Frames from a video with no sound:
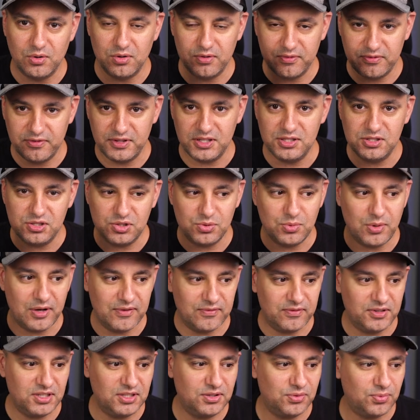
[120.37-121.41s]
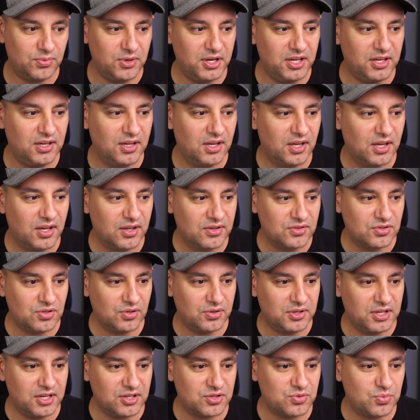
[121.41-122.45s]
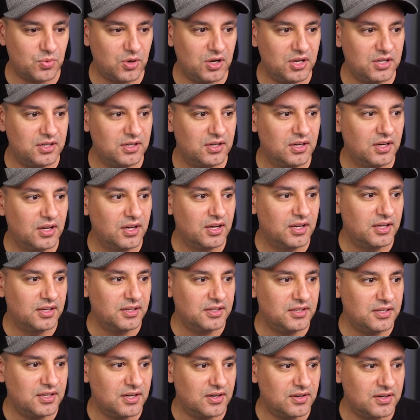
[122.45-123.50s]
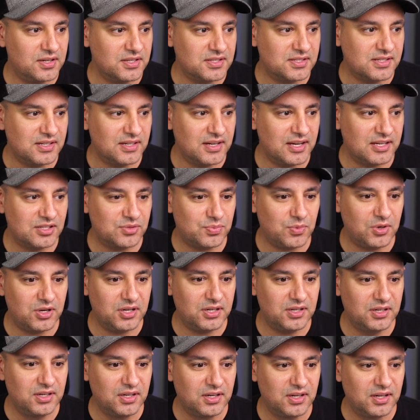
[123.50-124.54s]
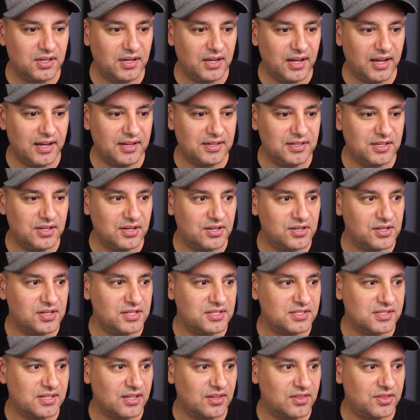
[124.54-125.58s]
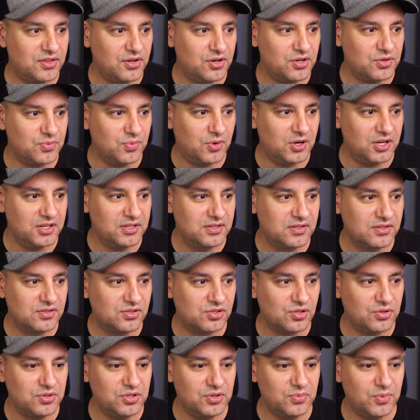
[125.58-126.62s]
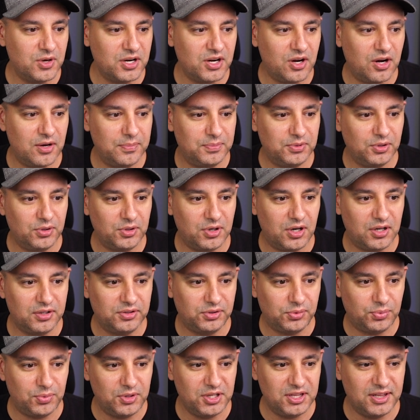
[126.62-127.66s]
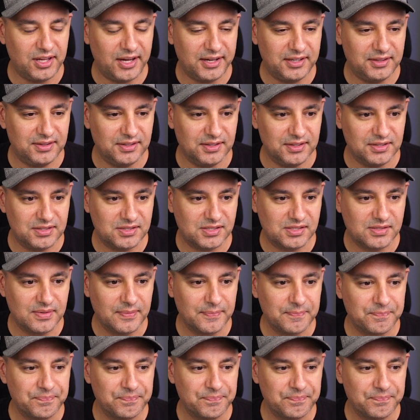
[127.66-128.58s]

or V2 and V3. So here's one, here is the next one, and here is the third one. So you wanna upload all three like this.